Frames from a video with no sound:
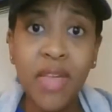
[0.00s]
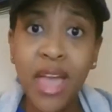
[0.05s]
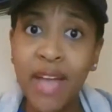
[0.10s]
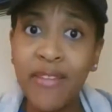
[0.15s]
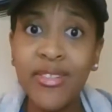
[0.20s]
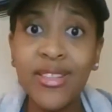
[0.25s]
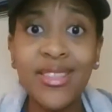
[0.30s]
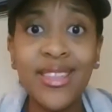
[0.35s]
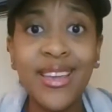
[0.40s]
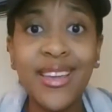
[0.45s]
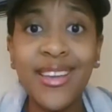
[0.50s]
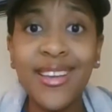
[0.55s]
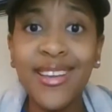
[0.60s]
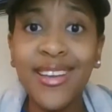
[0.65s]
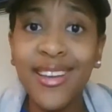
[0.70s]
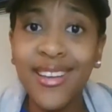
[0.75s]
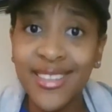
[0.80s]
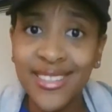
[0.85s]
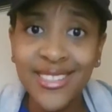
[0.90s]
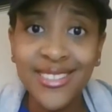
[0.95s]
everything
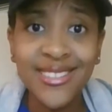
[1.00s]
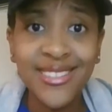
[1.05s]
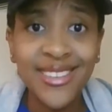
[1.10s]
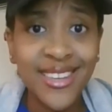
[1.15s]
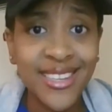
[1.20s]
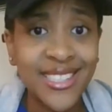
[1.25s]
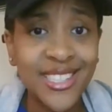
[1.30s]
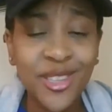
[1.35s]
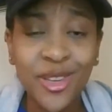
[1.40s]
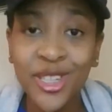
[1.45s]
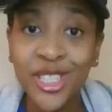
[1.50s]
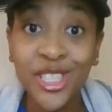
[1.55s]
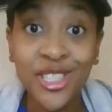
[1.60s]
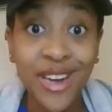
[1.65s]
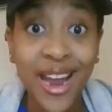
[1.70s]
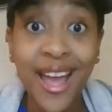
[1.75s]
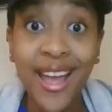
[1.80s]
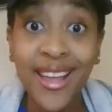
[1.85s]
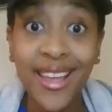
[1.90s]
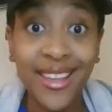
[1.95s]
is on
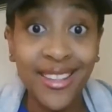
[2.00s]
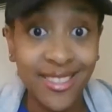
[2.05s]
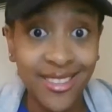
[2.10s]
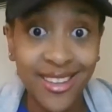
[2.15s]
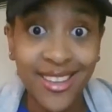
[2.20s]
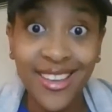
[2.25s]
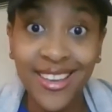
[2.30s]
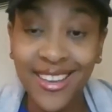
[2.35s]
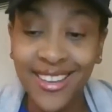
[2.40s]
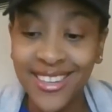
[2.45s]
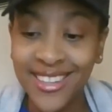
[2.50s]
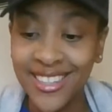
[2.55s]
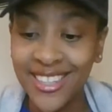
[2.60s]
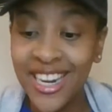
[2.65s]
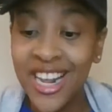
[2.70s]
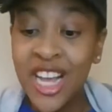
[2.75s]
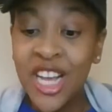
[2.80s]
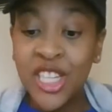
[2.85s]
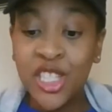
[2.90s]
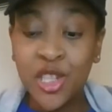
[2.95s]
track and looking good.
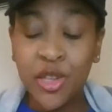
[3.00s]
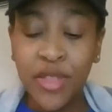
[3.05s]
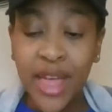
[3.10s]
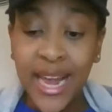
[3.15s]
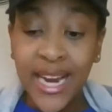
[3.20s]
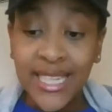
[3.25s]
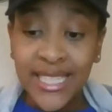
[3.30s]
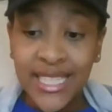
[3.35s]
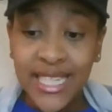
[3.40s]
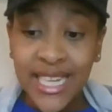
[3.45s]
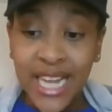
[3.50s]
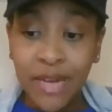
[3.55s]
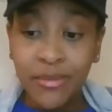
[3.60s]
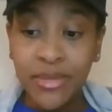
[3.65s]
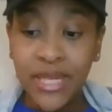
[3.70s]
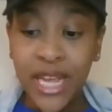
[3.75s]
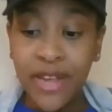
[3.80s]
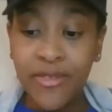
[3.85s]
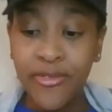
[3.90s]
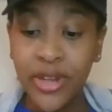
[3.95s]
So that is the
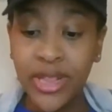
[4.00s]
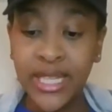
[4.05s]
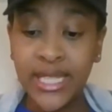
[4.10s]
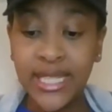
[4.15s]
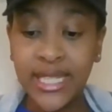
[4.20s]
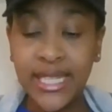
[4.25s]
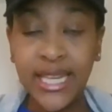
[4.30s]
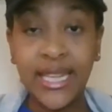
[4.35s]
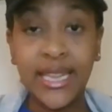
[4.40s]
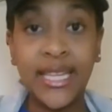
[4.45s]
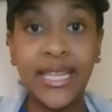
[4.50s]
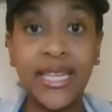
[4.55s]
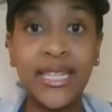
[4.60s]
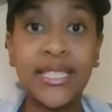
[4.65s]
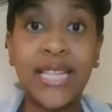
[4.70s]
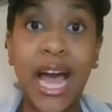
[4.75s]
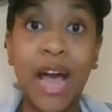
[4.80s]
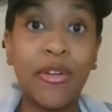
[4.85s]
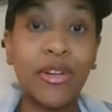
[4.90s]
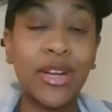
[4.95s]
update for the
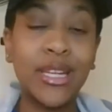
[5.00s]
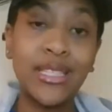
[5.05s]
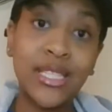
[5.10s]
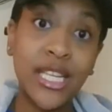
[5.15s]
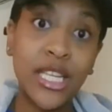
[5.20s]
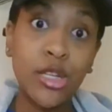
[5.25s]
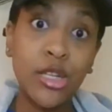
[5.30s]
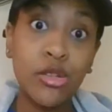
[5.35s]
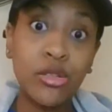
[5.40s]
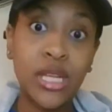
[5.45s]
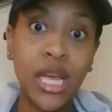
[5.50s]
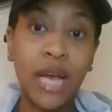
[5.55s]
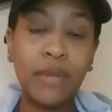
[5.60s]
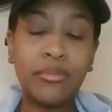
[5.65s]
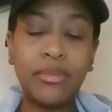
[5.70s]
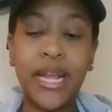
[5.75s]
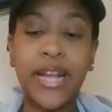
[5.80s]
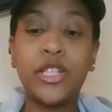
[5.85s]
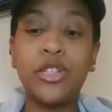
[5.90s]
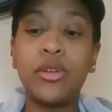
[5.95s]
seedlings. I'll continue to
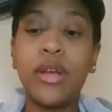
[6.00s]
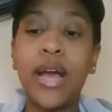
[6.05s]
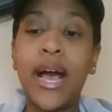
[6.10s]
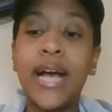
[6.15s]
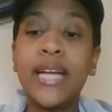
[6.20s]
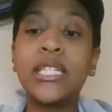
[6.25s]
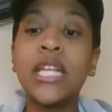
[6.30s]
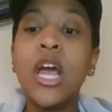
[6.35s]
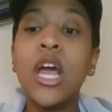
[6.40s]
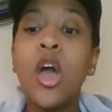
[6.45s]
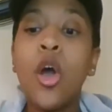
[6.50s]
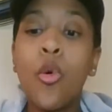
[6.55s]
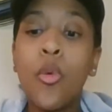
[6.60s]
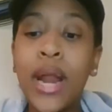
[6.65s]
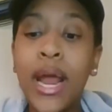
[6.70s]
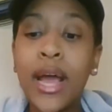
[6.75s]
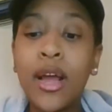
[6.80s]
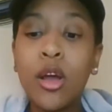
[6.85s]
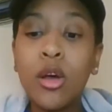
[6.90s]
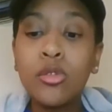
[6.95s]
update you guys
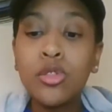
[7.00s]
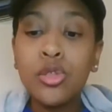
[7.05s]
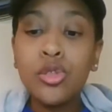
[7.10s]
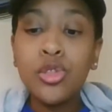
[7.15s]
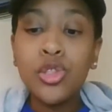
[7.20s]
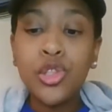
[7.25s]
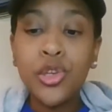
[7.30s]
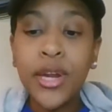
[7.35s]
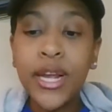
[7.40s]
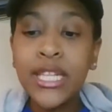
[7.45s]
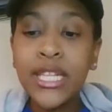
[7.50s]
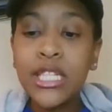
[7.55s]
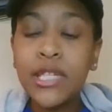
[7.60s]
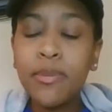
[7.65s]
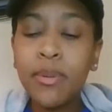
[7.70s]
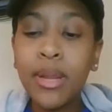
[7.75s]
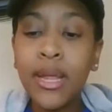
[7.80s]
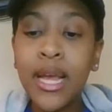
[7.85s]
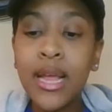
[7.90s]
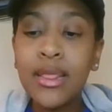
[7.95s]
when I go to
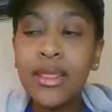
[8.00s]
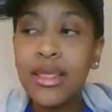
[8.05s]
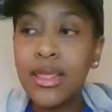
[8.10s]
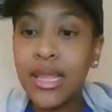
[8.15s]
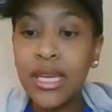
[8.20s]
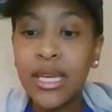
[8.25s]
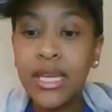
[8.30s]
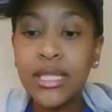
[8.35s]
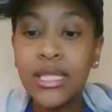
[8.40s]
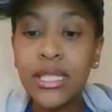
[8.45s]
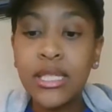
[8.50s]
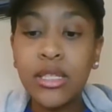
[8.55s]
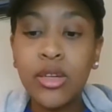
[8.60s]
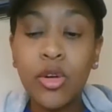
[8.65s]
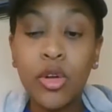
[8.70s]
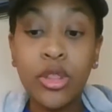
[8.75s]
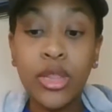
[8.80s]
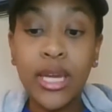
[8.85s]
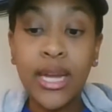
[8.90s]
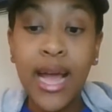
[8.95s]
transplant this,
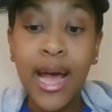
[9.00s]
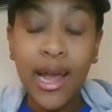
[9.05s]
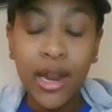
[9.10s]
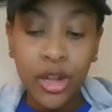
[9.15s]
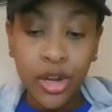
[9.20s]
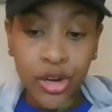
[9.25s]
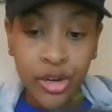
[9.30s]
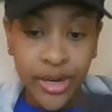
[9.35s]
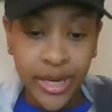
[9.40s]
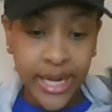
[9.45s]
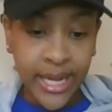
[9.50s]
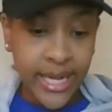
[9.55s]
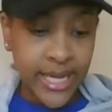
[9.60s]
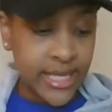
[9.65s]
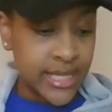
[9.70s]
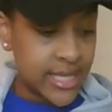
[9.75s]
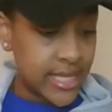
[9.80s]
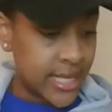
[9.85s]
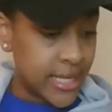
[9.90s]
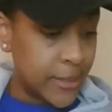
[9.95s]
or the collard
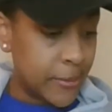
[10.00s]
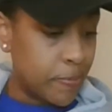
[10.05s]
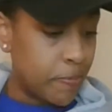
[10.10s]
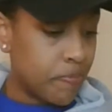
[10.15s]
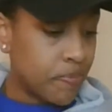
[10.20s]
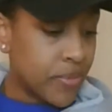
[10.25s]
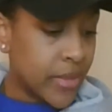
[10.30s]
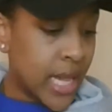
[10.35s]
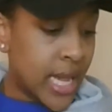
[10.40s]
greens and